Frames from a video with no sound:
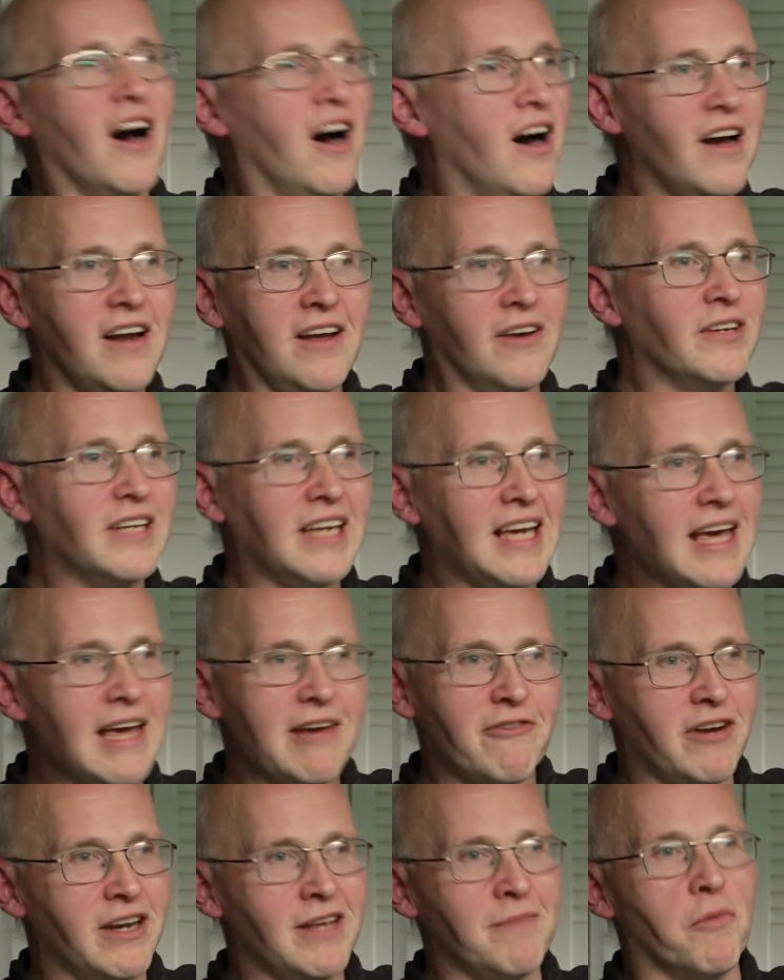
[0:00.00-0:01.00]
I don't
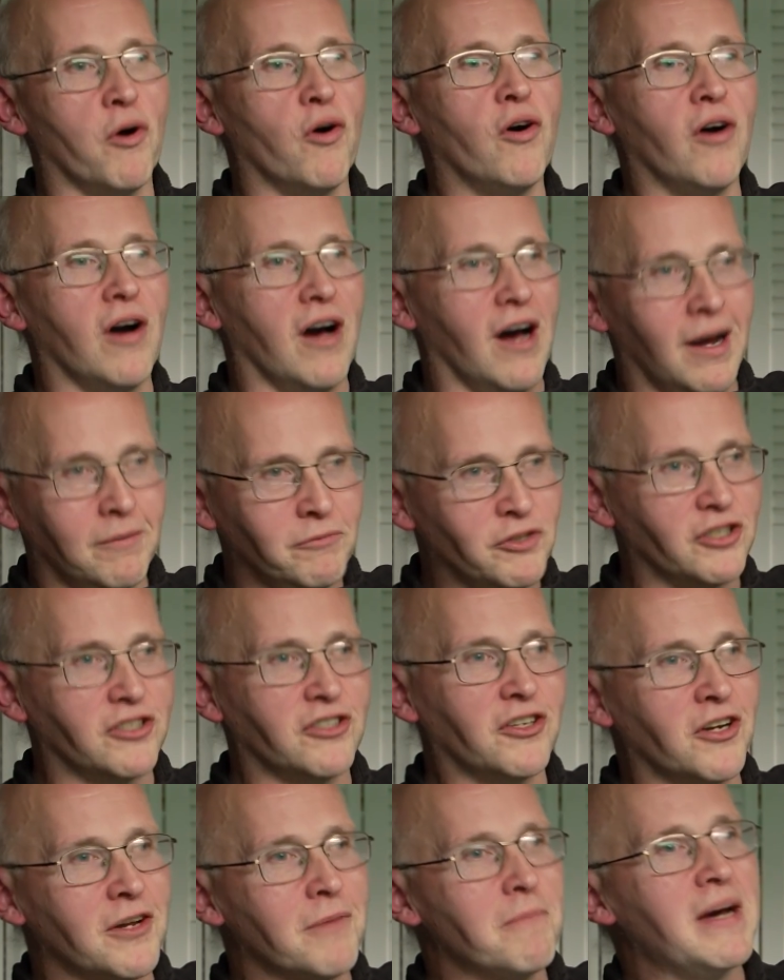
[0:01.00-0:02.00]
care anymore, I'm
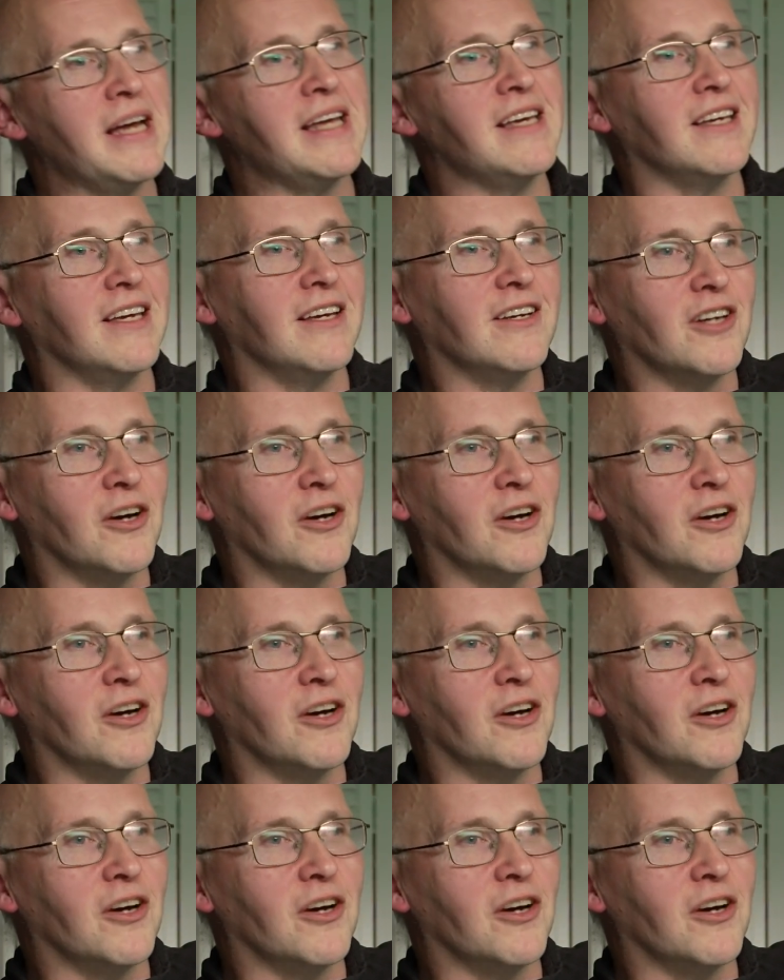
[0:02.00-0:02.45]
just going to make it